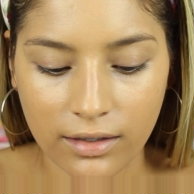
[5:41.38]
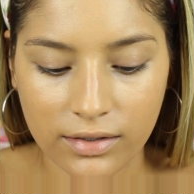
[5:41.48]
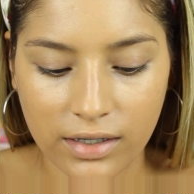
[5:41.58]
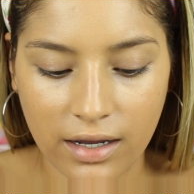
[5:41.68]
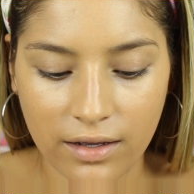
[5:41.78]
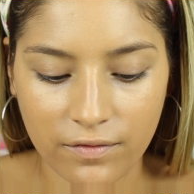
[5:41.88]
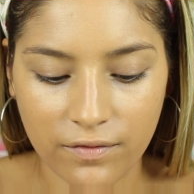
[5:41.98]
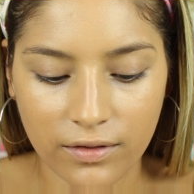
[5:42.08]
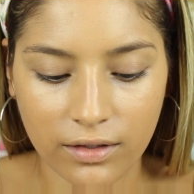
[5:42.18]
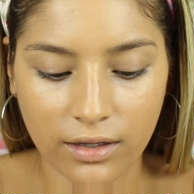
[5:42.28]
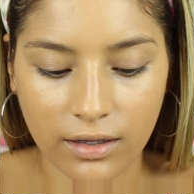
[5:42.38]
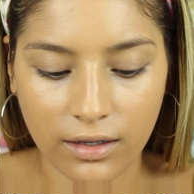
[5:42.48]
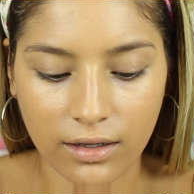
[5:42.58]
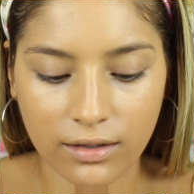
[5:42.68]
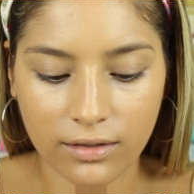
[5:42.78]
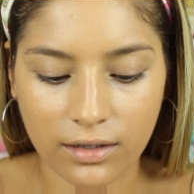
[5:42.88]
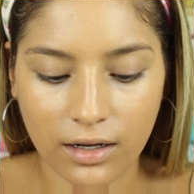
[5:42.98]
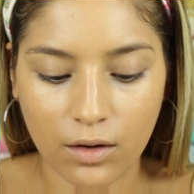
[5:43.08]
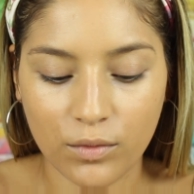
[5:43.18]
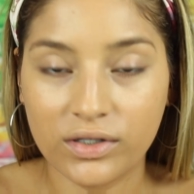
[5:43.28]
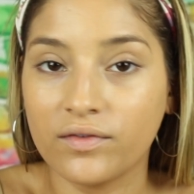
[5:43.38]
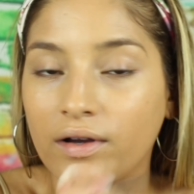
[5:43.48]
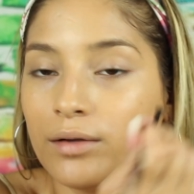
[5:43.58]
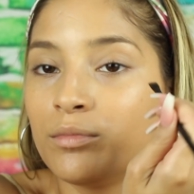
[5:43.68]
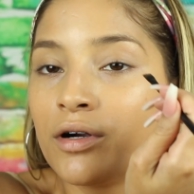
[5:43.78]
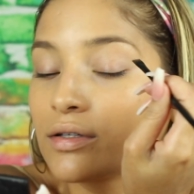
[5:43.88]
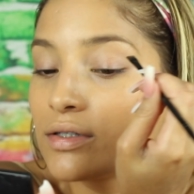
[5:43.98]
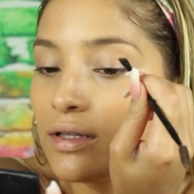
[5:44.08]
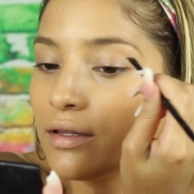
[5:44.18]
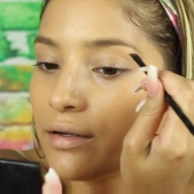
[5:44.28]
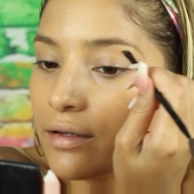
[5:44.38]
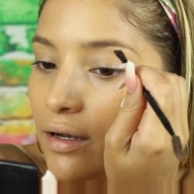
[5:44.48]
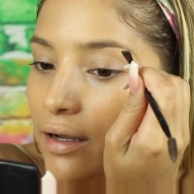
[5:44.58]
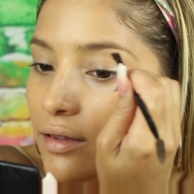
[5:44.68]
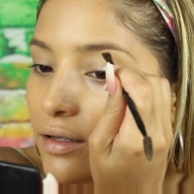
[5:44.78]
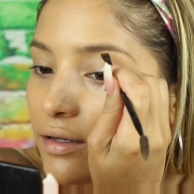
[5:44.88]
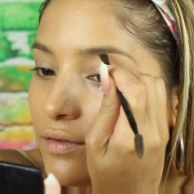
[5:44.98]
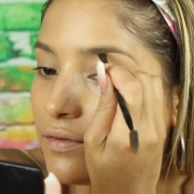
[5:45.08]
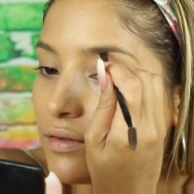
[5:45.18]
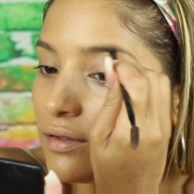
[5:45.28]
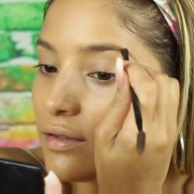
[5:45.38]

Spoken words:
because I feel like I always find products in there that I love.